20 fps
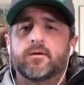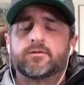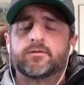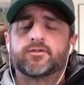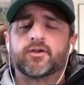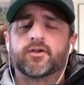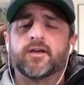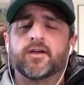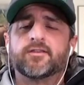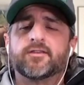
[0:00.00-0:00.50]

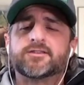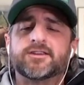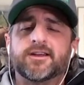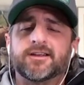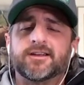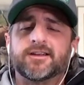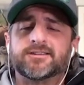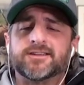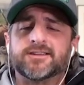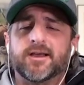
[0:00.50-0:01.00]
So give us an
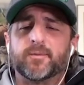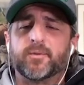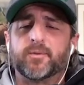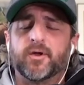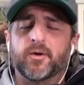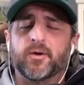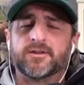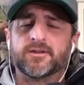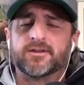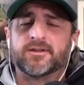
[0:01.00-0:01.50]
example
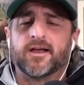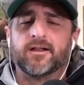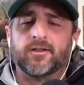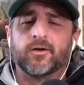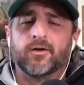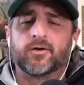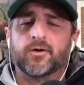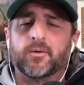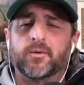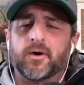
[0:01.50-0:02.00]
of what that
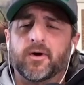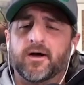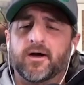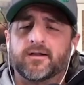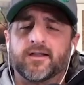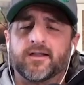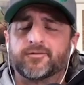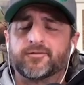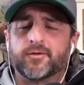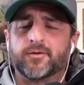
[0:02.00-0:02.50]
local
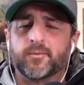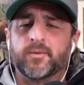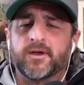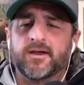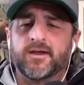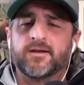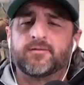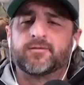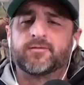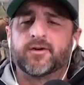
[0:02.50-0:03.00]
wildlife would
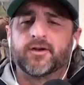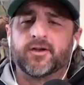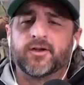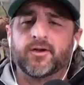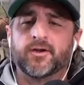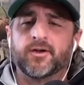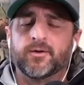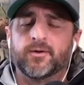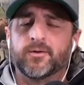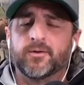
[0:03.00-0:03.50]
be for
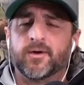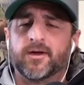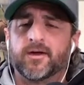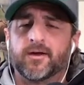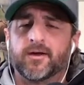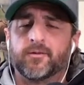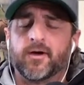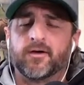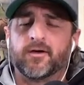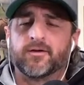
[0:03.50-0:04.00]
you
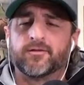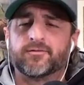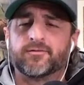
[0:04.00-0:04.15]
around a